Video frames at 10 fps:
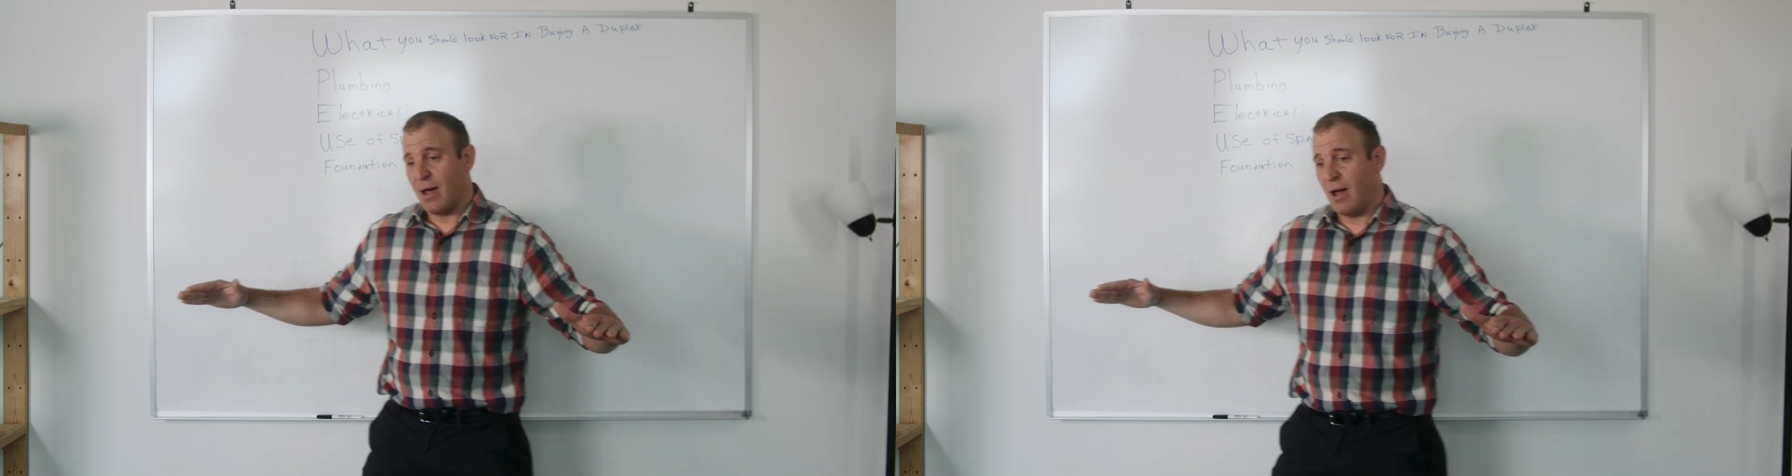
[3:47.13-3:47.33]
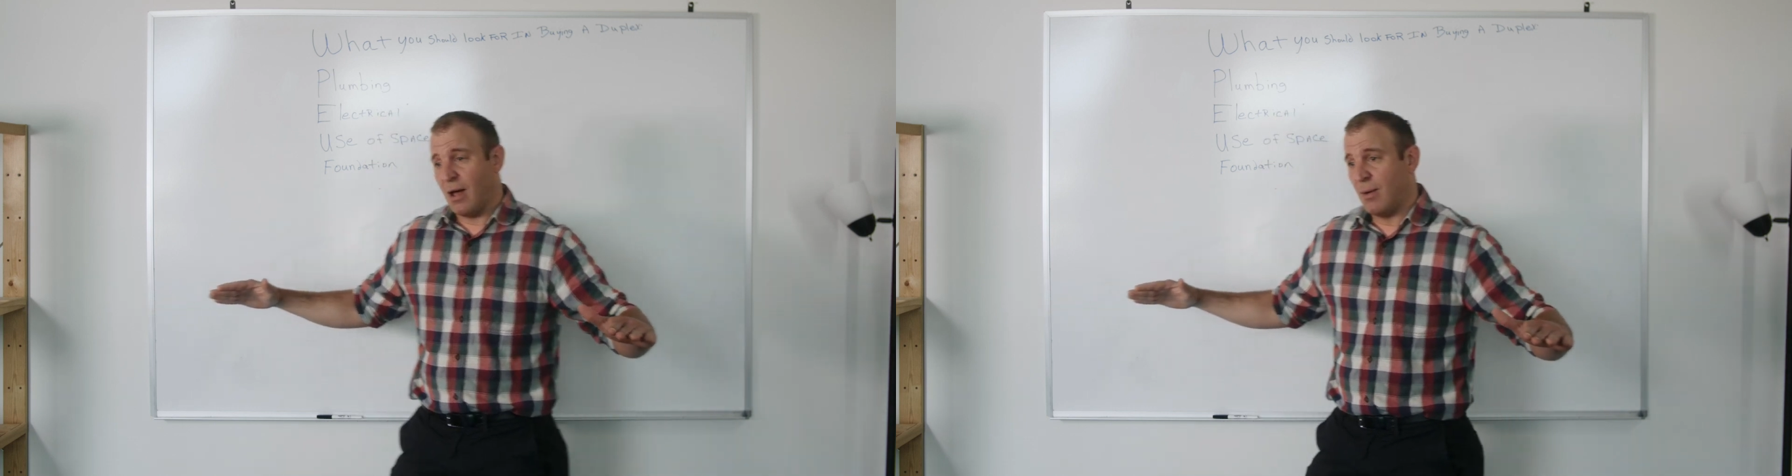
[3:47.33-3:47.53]

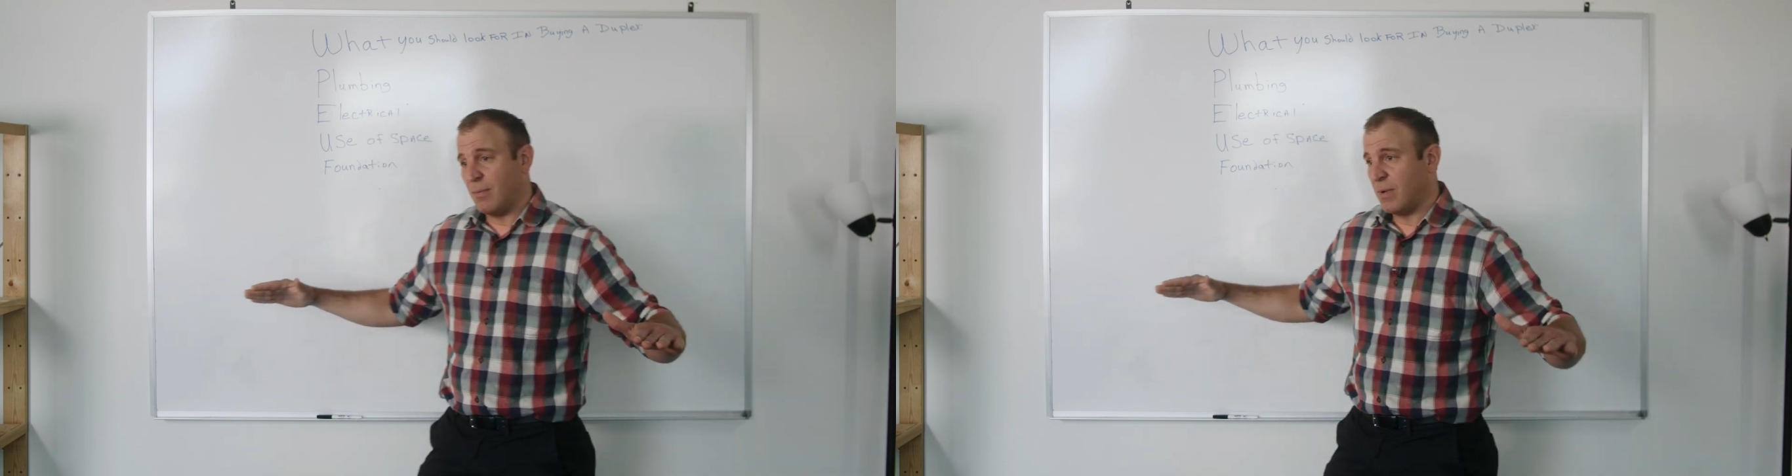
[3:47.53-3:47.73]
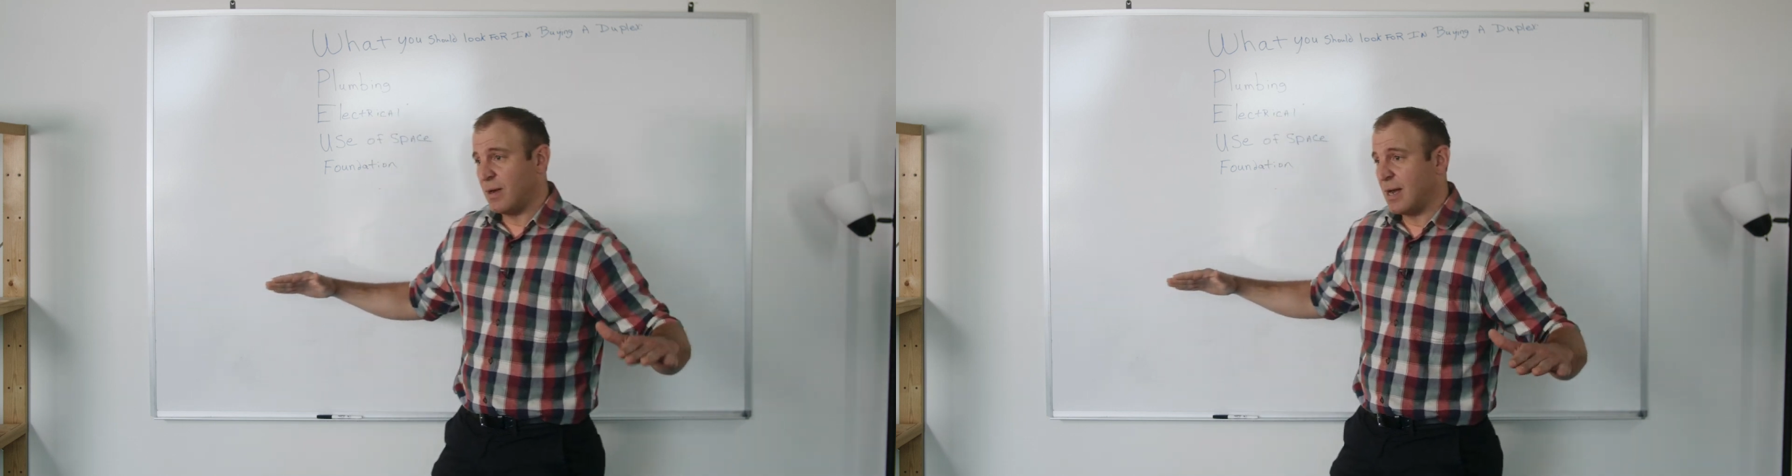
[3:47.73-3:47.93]

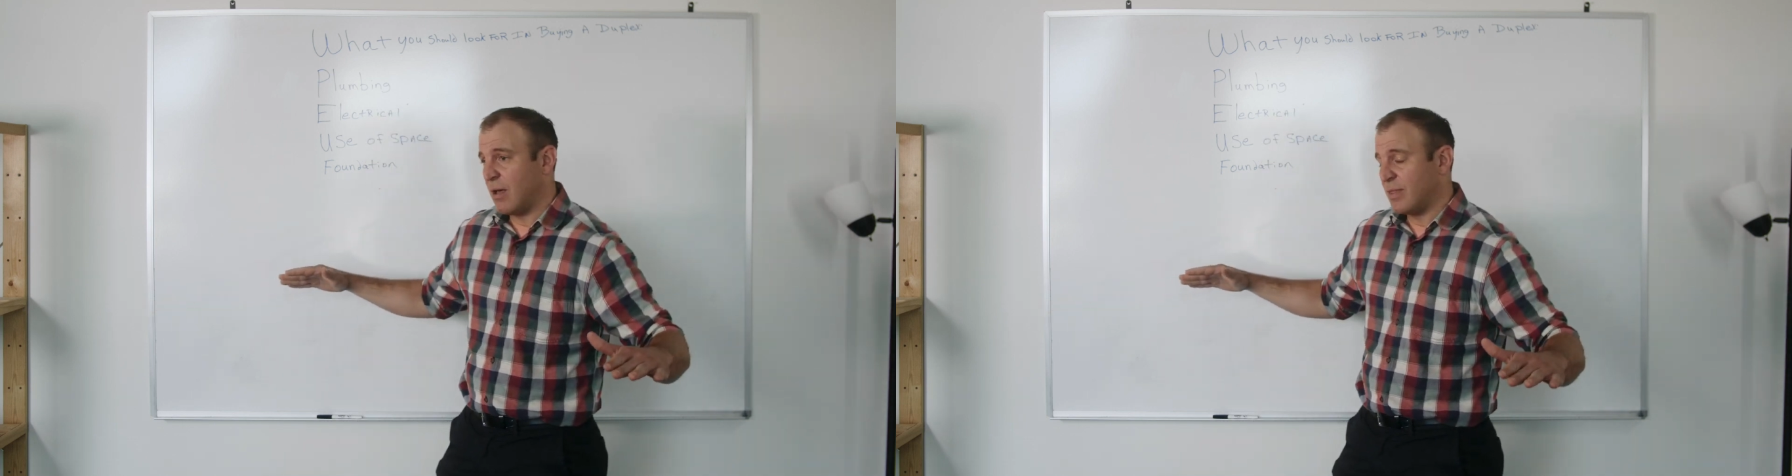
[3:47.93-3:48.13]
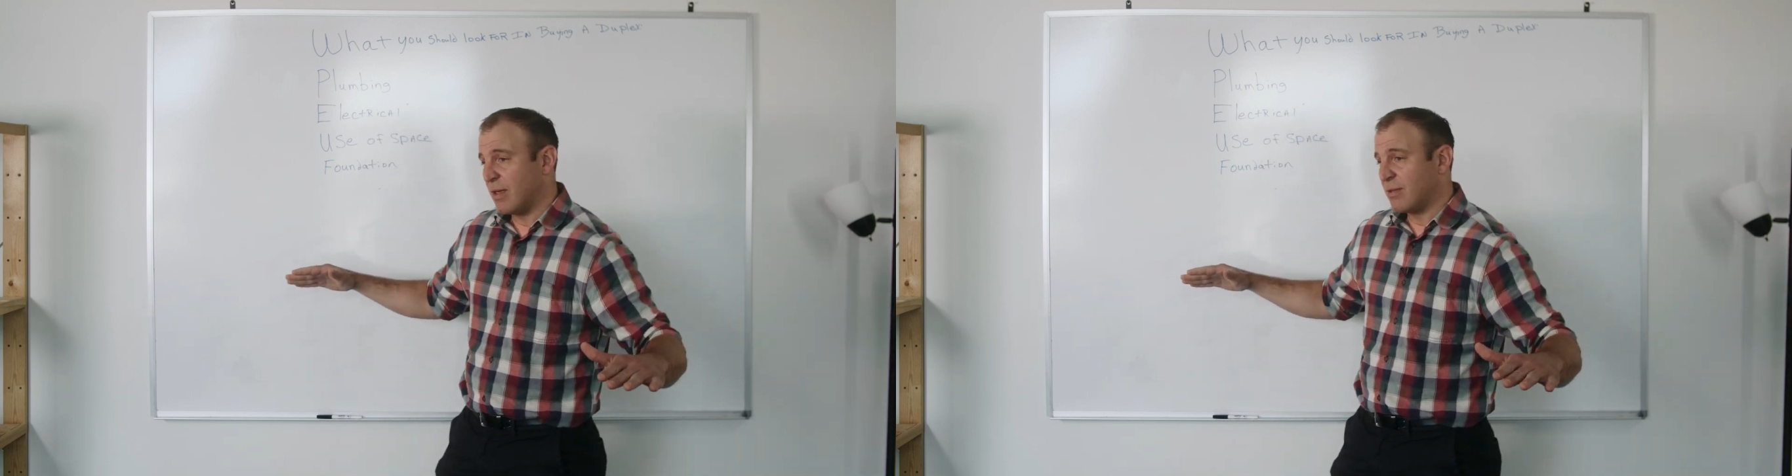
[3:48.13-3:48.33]

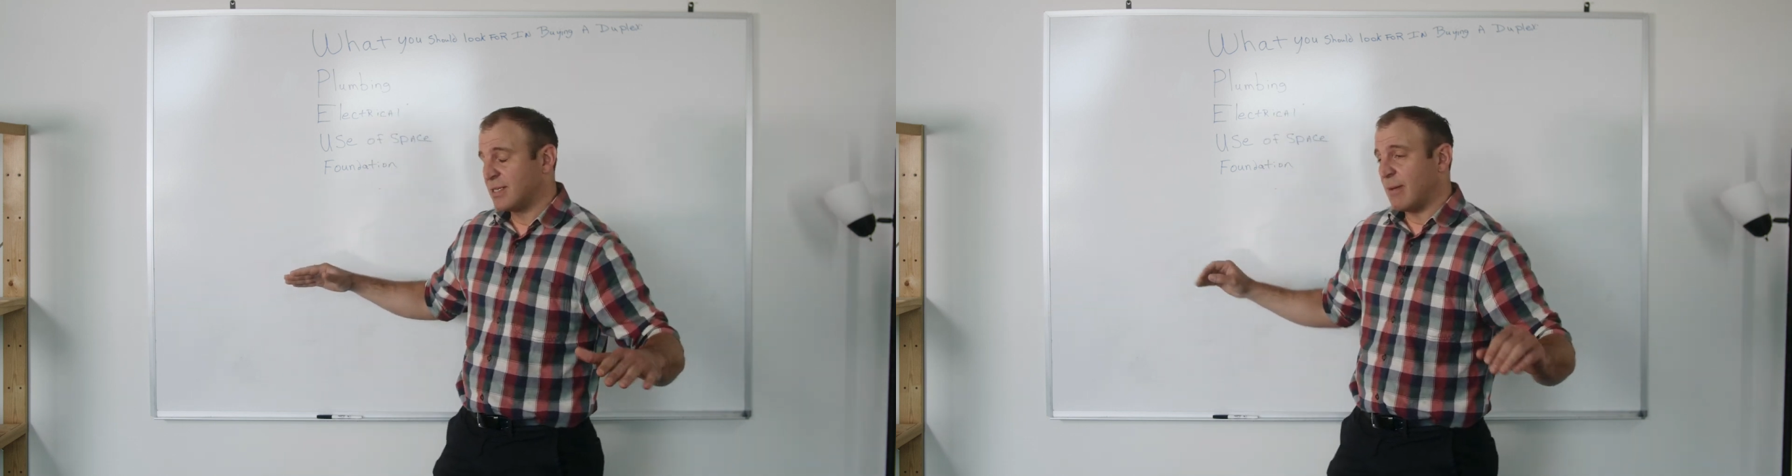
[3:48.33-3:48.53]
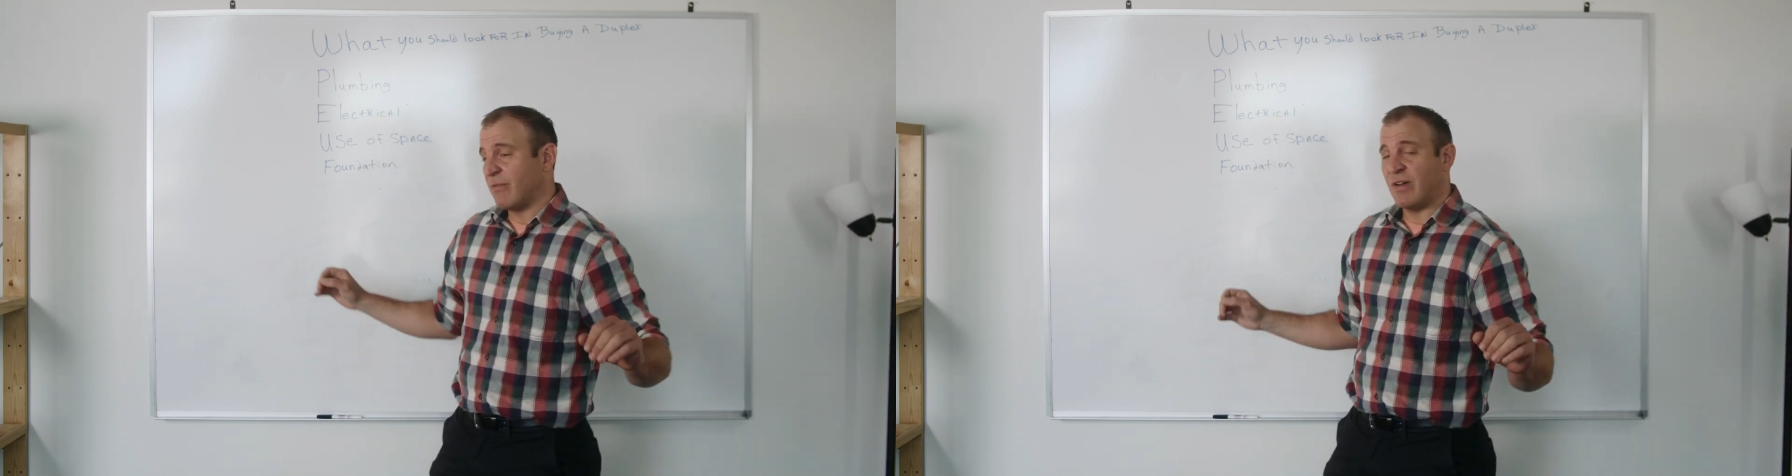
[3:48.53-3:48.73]
Now, the other
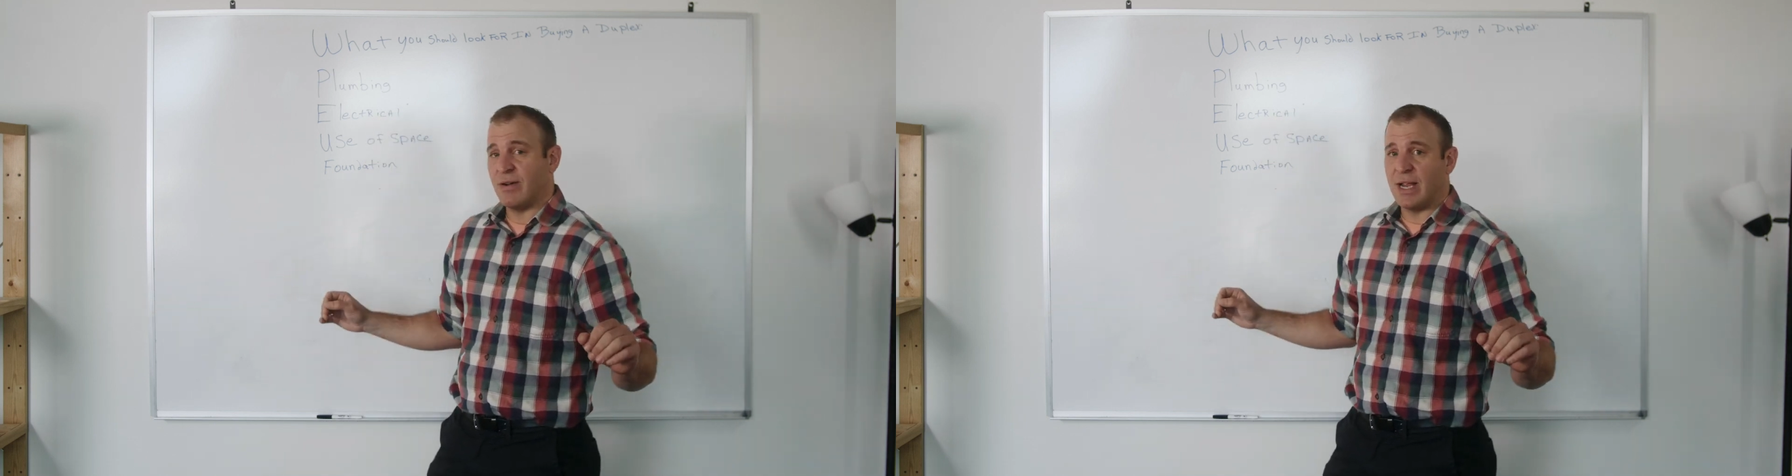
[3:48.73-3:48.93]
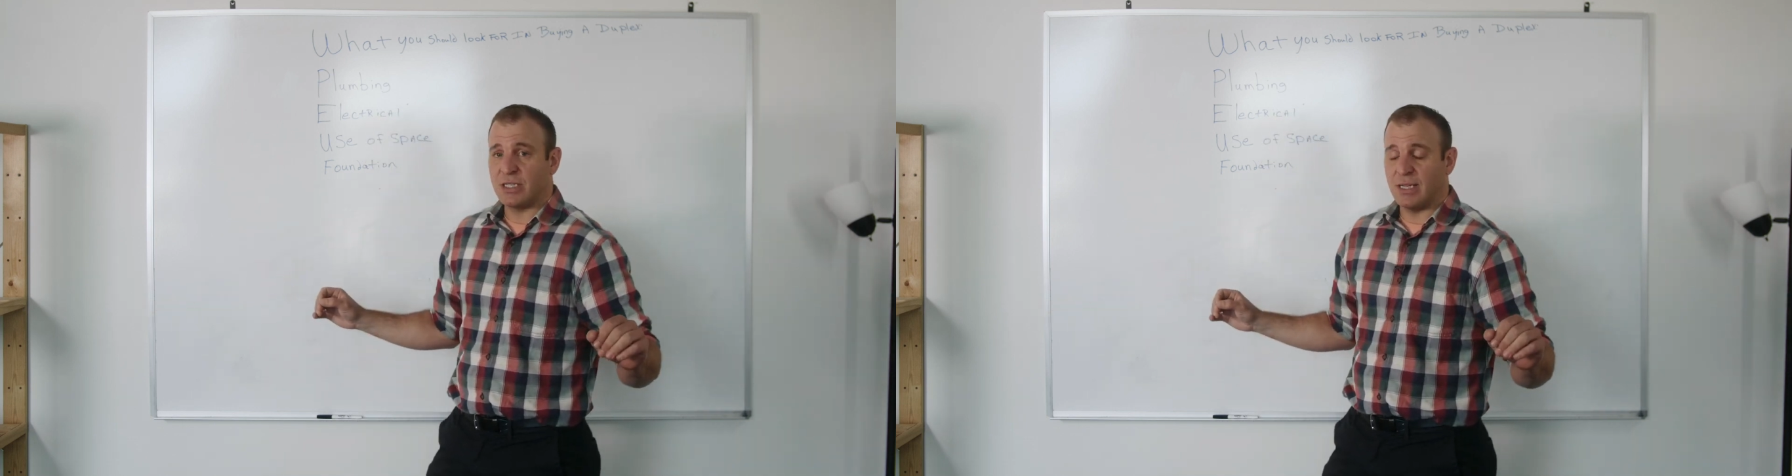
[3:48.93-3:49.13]
type of
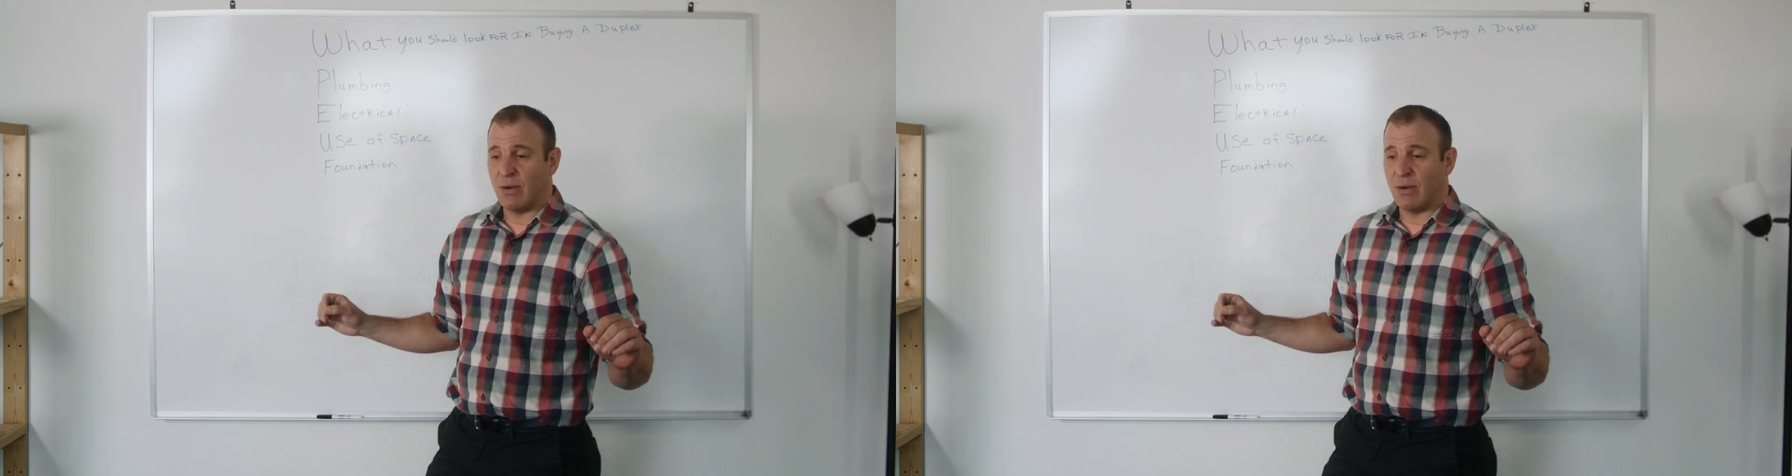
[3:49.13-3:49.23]
foundation